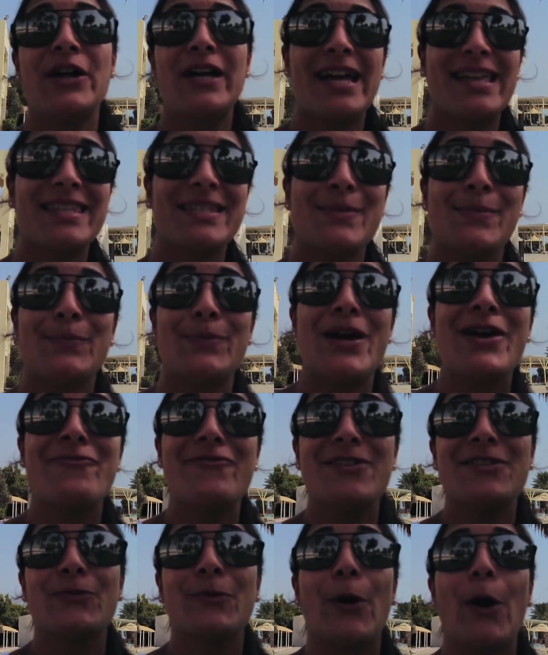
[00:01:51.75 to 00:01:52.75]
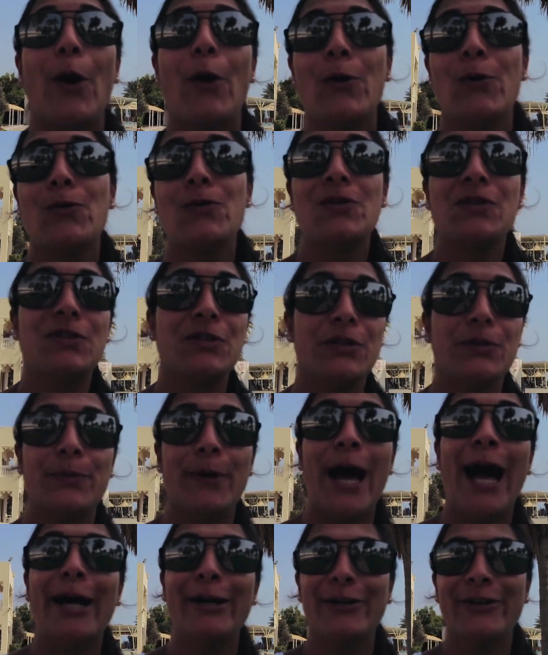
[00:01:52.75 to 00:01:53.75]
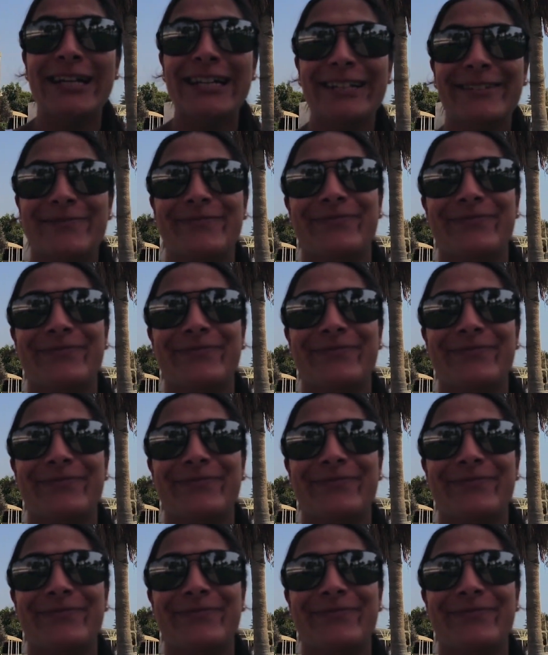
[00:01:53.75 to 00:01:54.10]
get some breakfast. We're all super hungry.